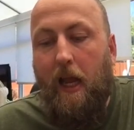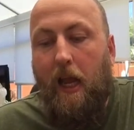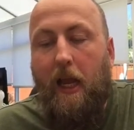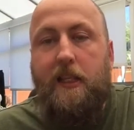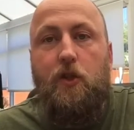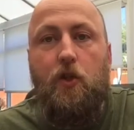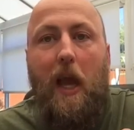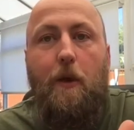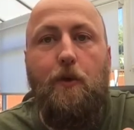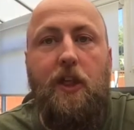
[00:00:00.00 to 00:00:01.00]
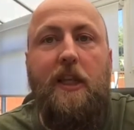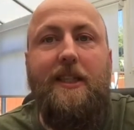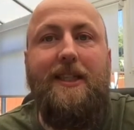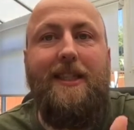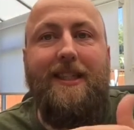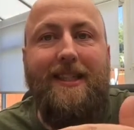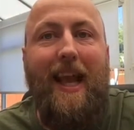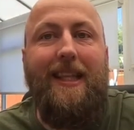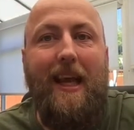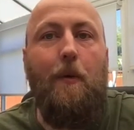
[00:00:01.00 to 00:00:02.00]
it's just how Jesus has
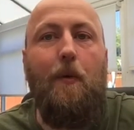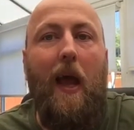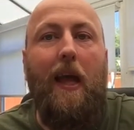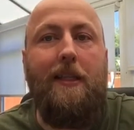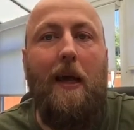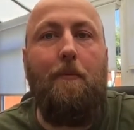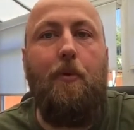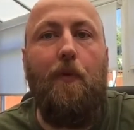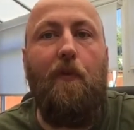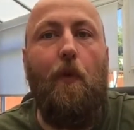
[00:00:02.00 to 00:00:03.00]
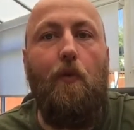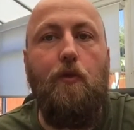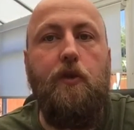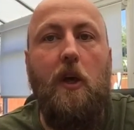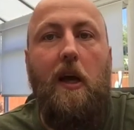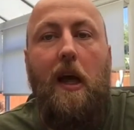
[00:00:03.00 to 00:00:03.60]
set out that example for us.